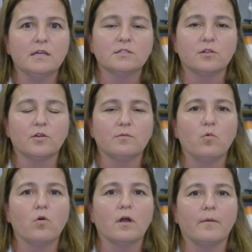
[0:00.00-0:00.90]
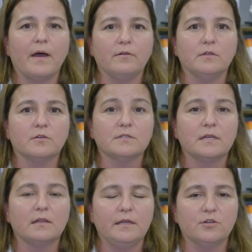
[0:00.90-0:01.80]
to learn more about
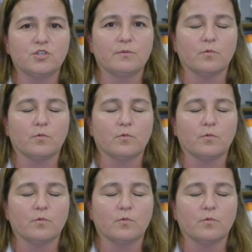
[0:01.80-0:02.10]
nursing leadership